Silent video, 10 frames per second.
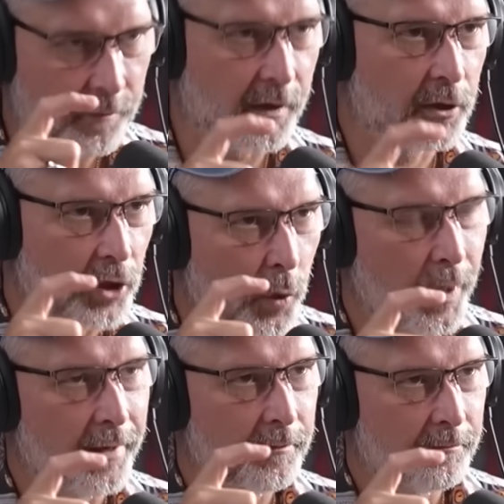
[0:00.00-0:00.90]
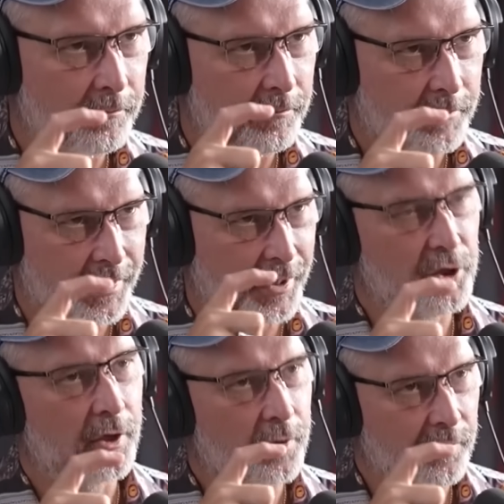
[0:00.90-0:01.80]
a glowing like
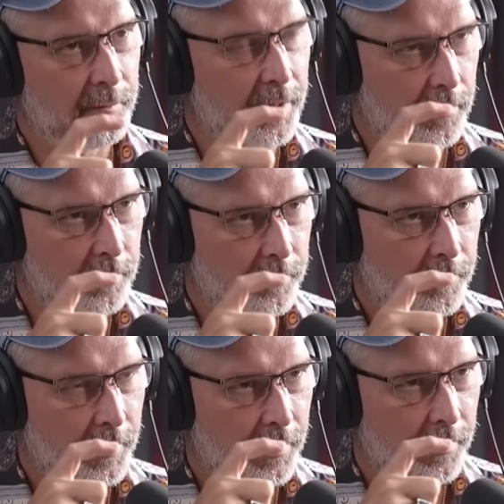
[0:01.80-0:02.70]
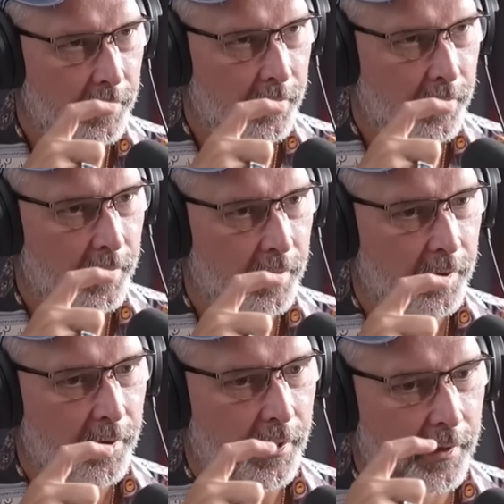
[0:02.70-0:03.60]
chunk of metal.
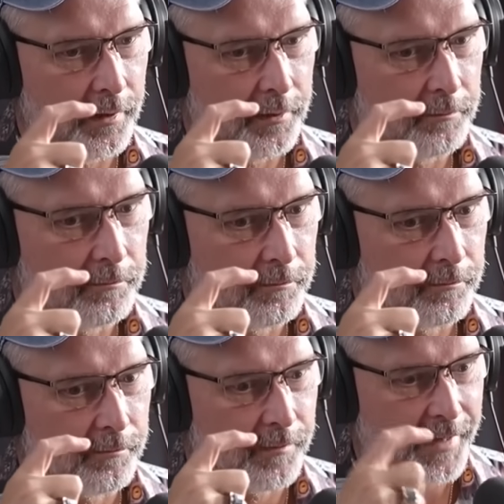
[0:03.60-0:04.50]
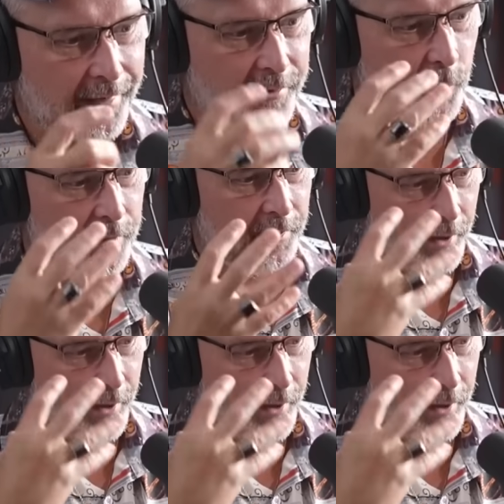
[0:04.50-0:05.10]
And that's what you